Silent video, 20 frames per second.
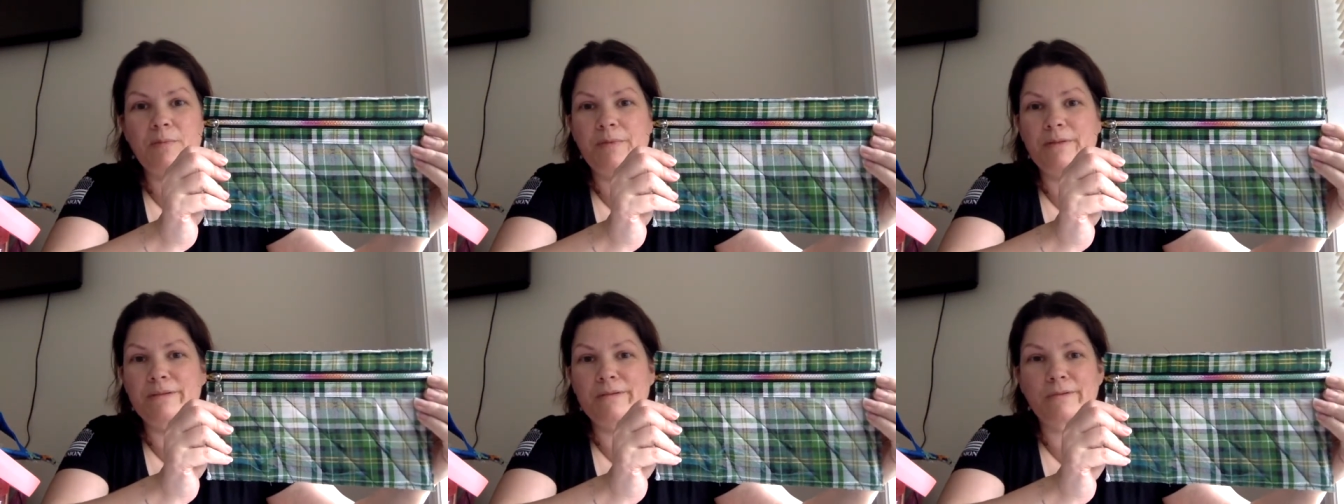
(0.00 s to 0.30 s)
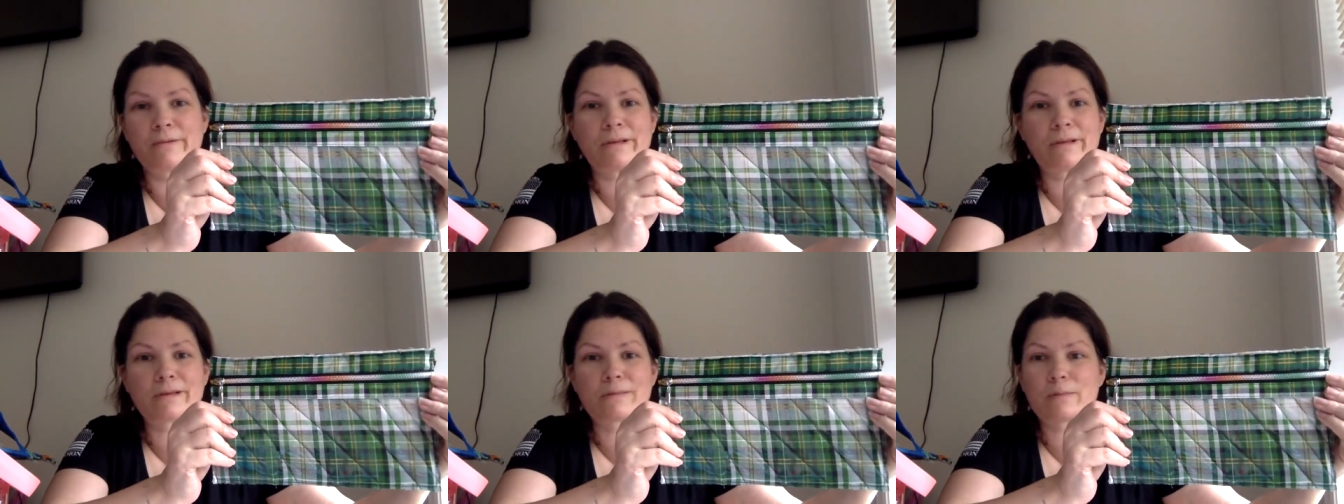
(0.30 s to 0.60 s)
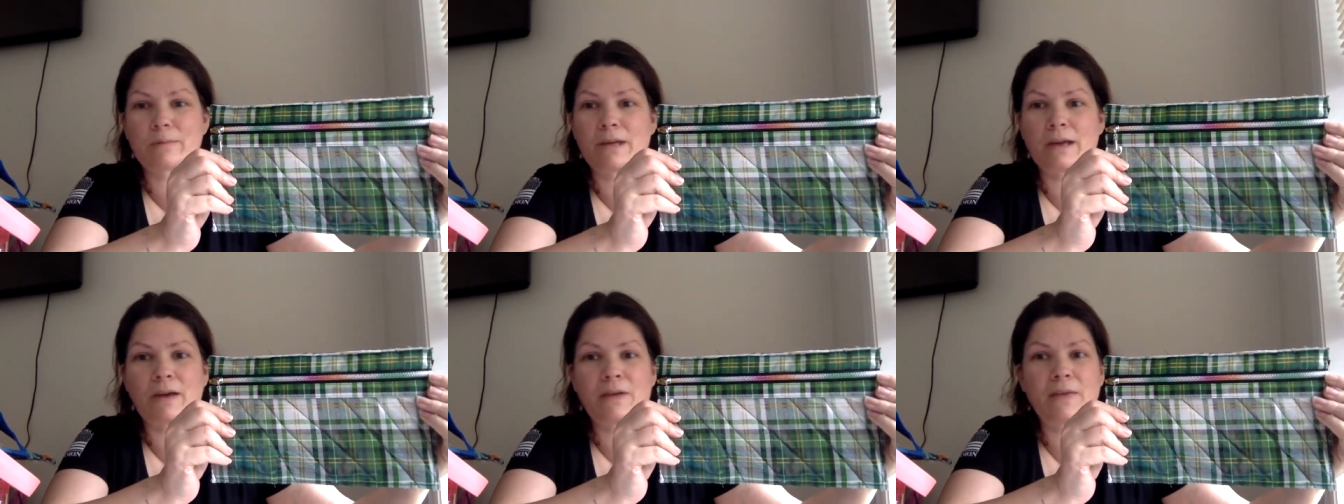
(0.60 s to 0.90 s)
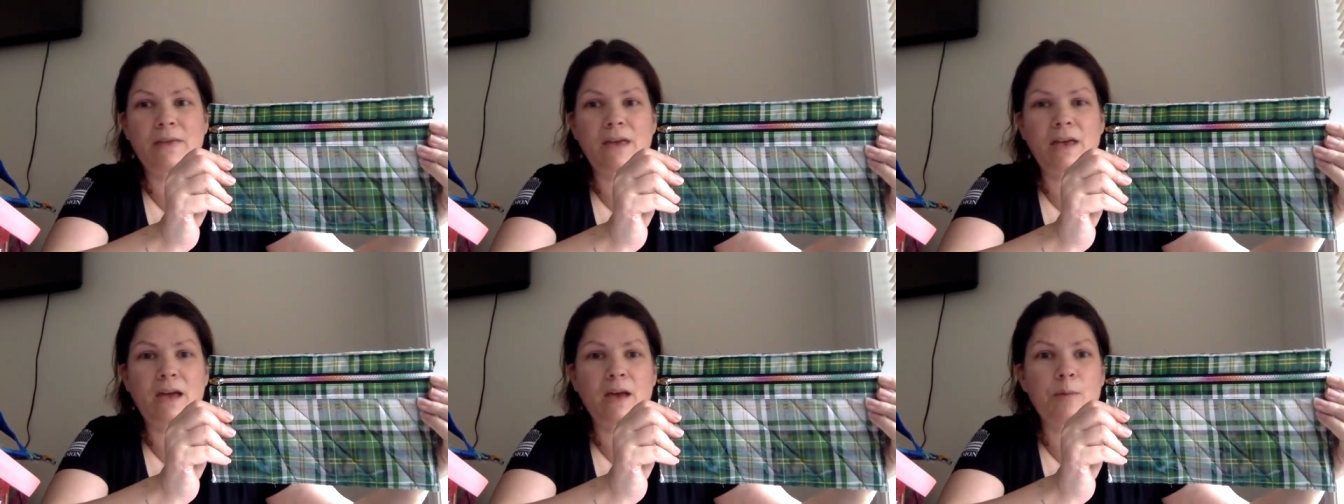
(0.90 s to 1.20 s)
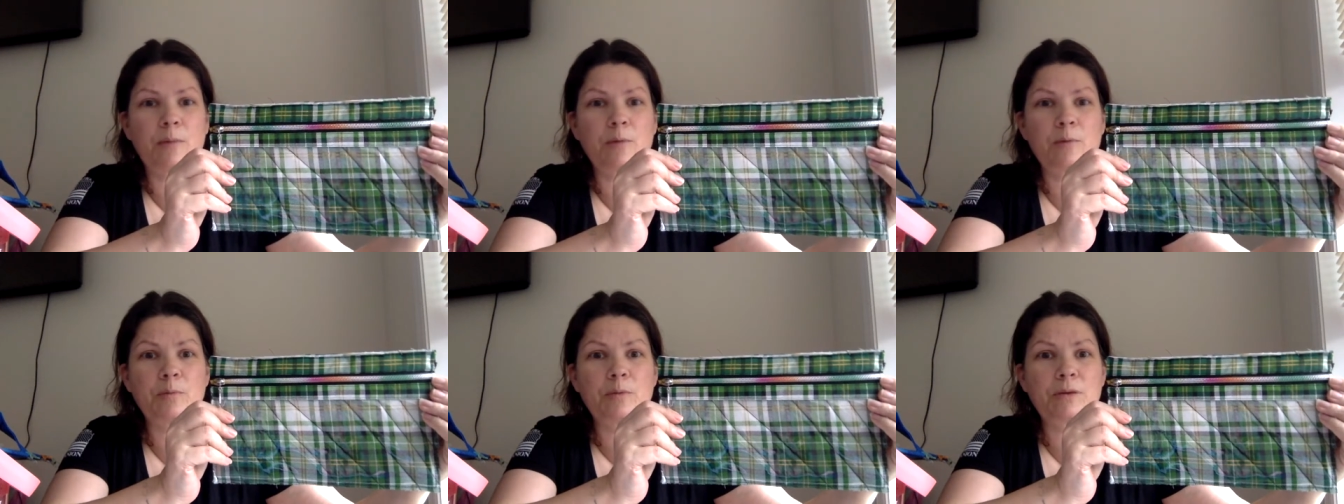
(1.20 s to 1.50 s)
And don't ask me how that
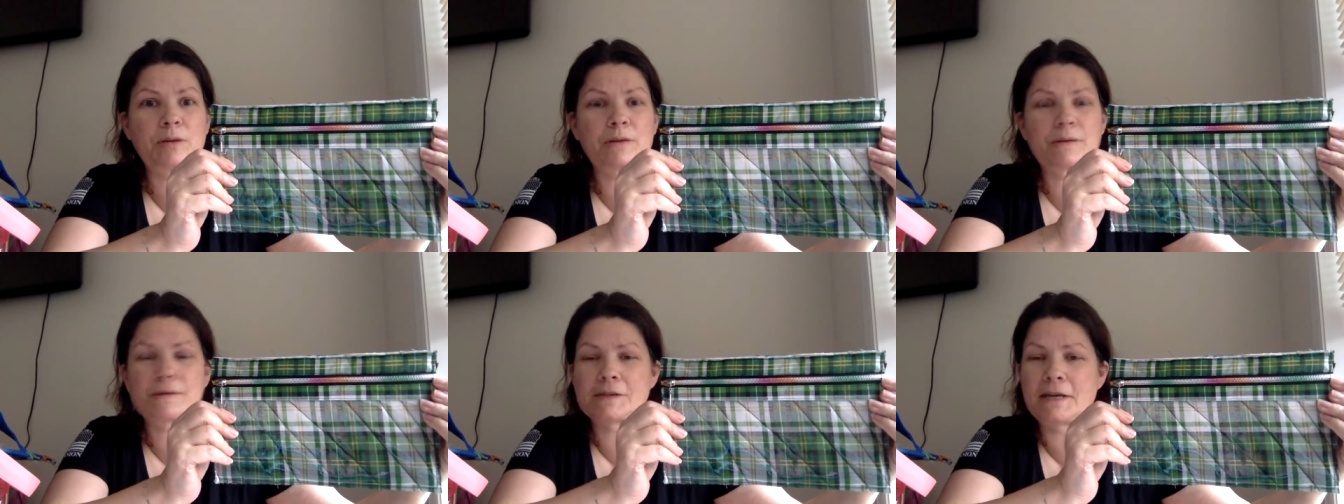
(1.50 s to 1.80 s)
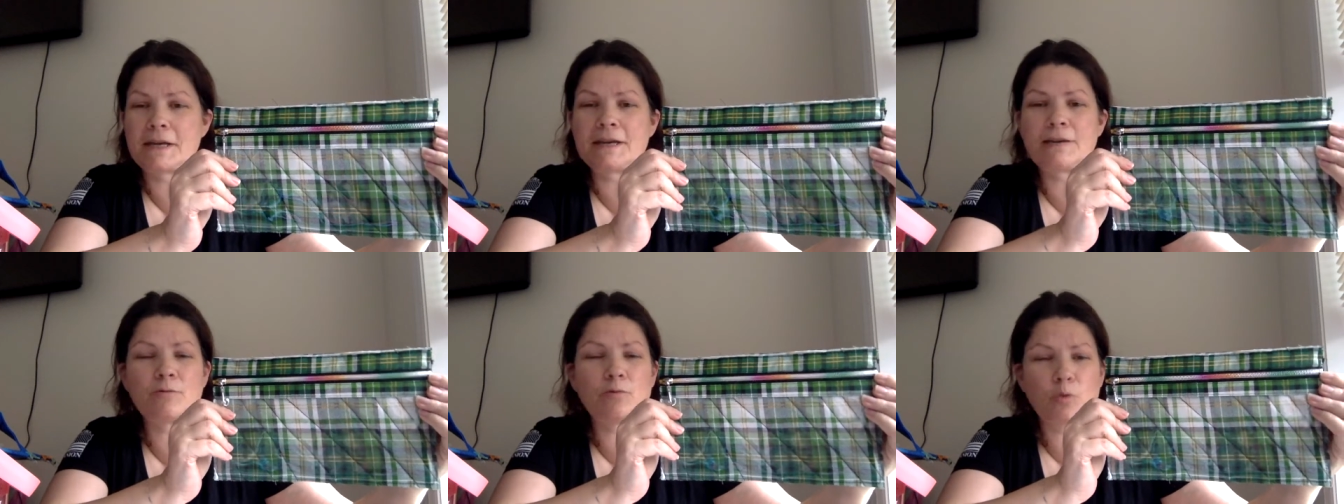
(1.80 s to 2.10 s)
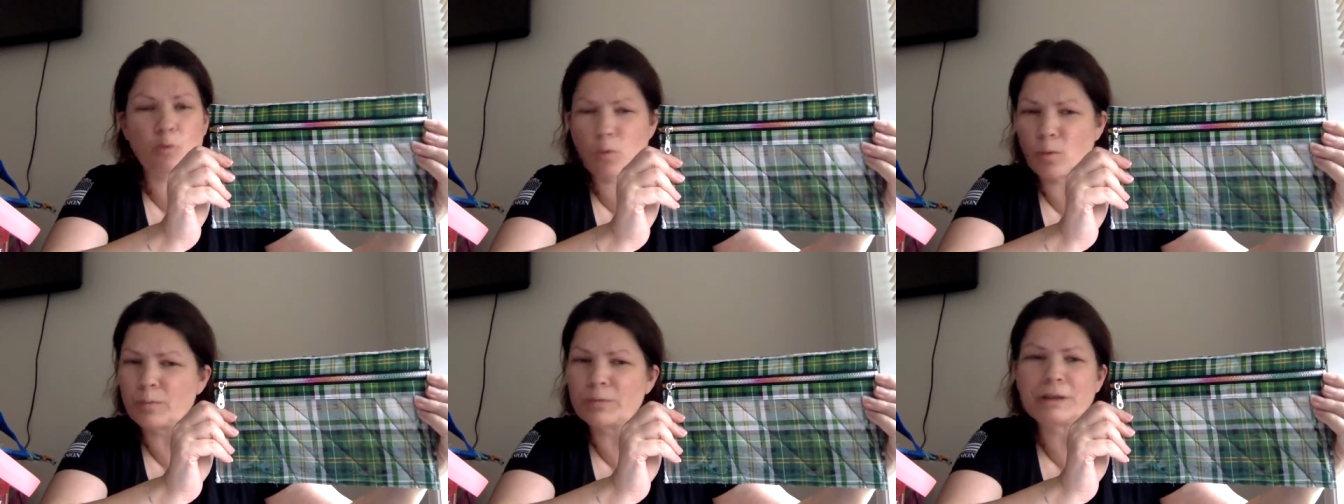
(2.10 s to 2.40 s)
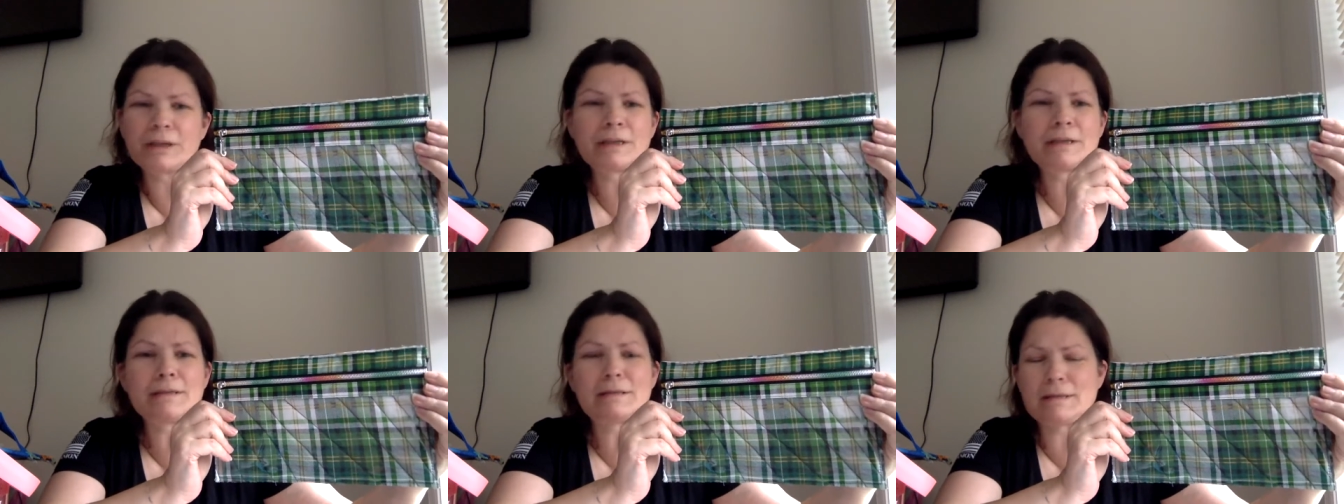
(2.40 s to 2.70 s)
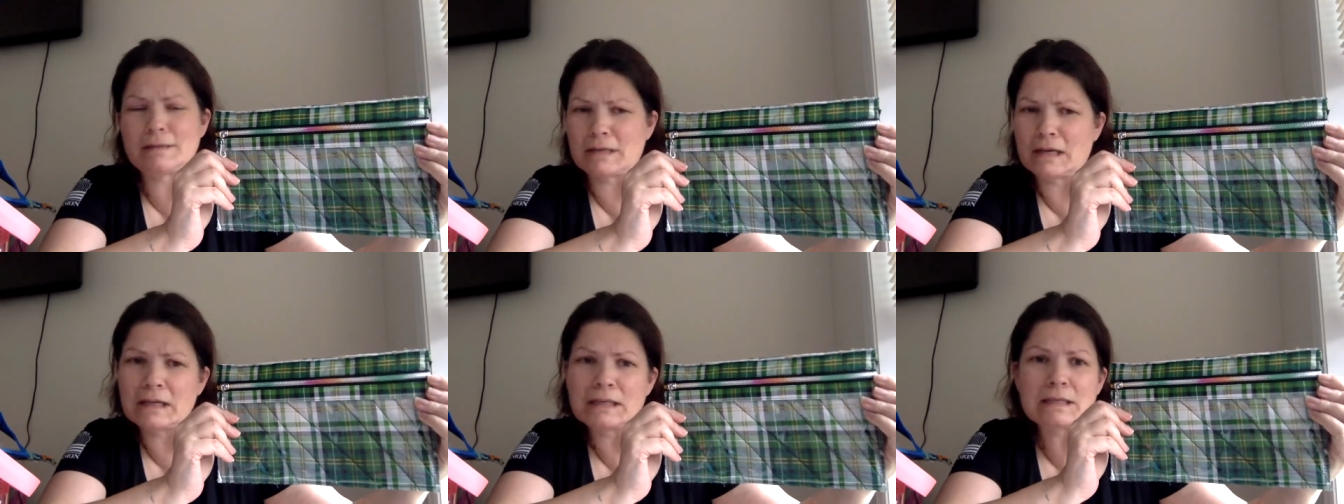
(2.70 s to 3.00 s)
happened because it normally
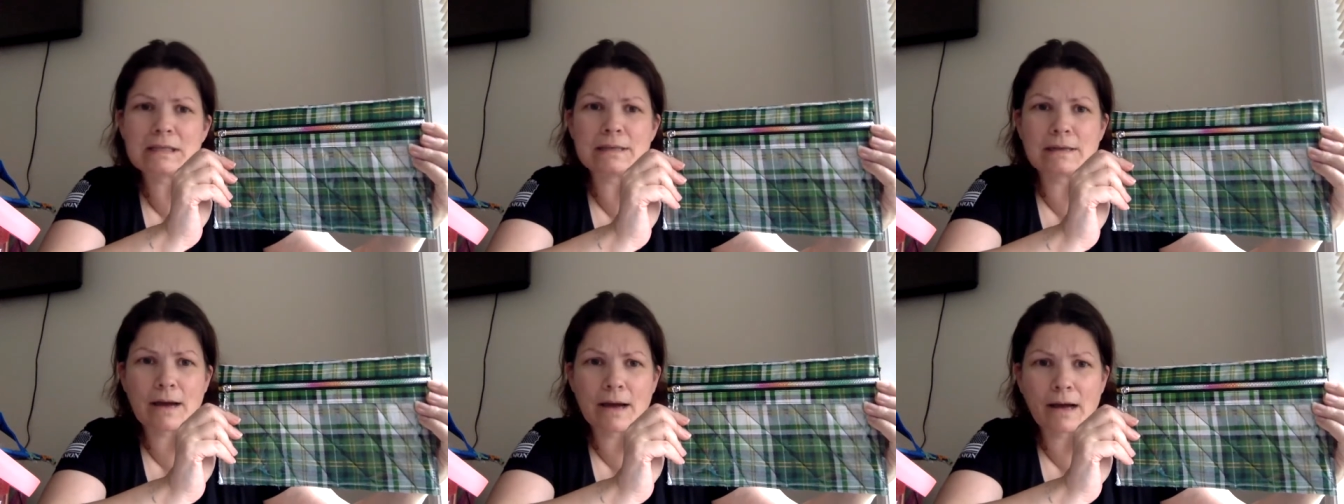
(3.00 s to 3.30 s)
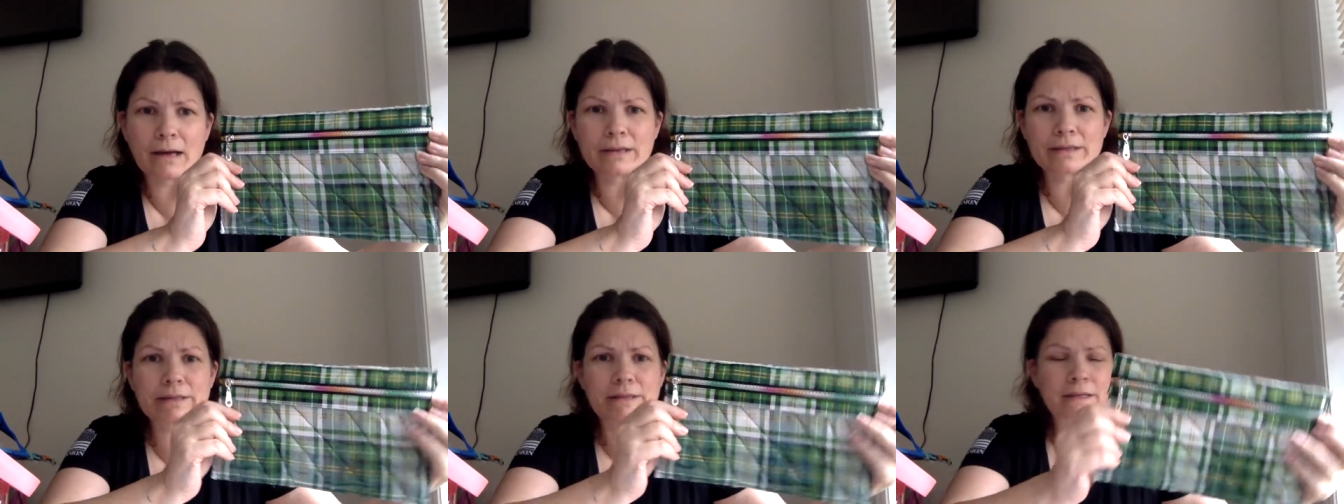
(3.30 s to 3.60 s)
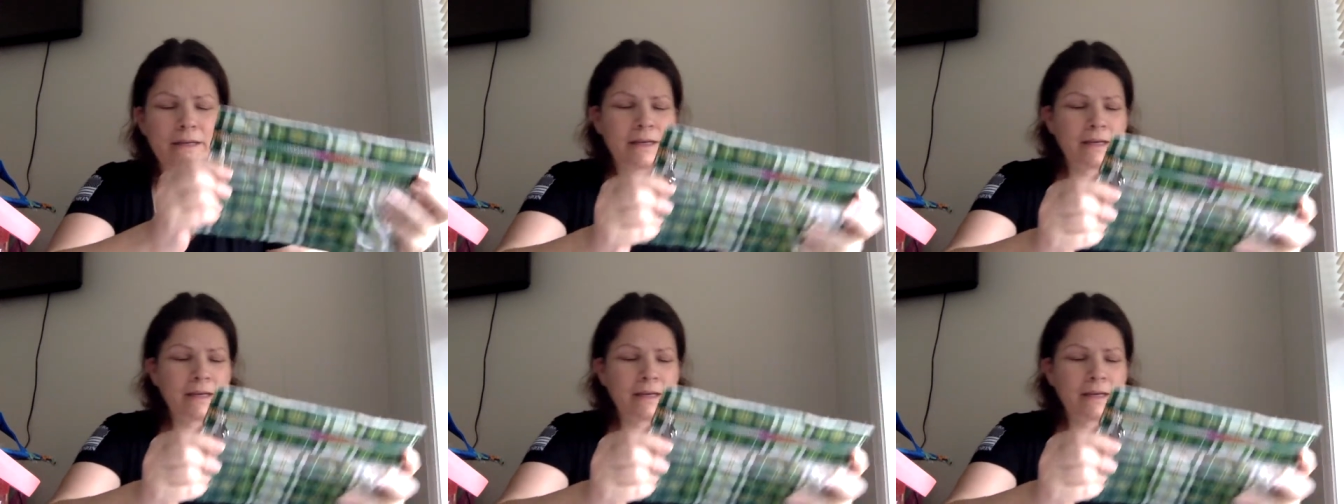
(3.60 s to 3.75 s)
does not.